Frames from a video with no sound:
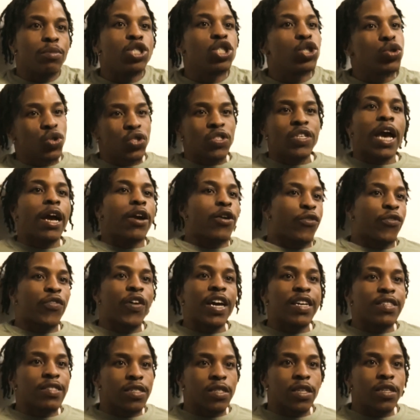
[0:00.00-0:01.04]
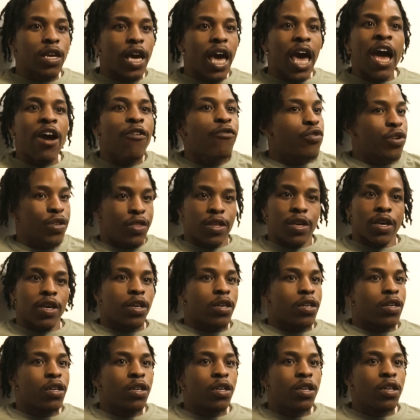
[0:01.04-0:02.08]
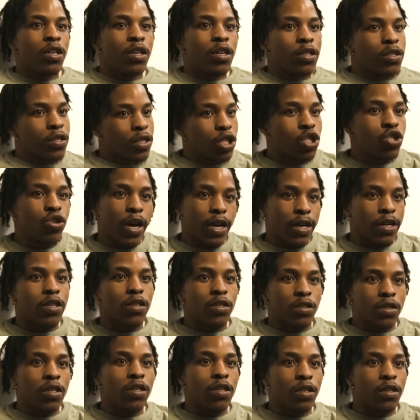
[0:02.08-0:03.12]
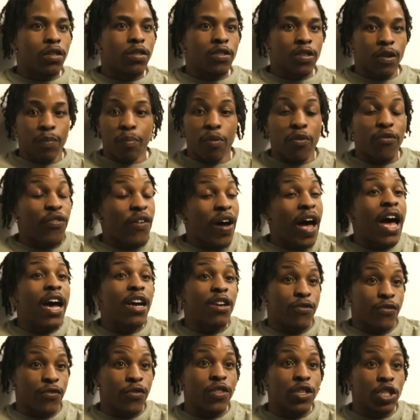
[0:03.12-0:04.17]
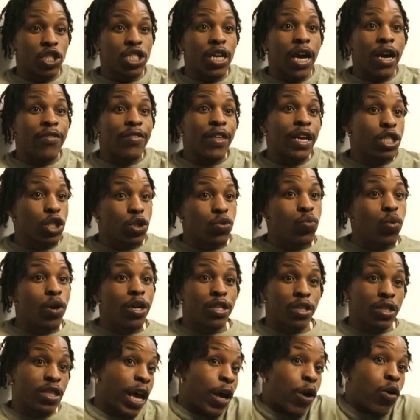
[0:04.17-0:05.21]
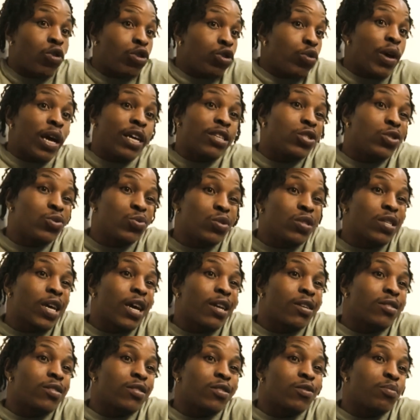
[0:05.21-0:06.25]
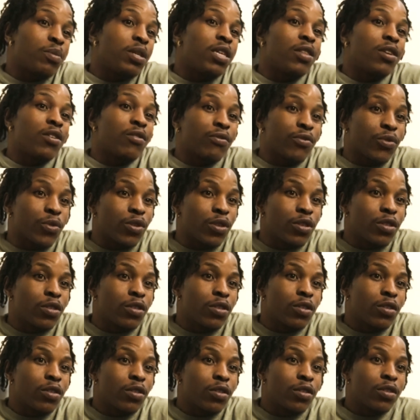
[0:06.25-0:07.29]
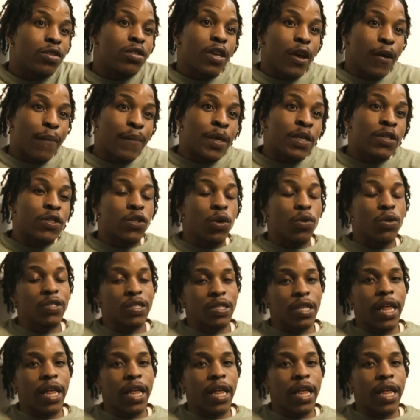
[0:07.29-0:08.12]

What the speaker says: but you sacrificed everything to try to provide for the child that you wanted. That all you had to do was kind of just be there for. You know what I mean? So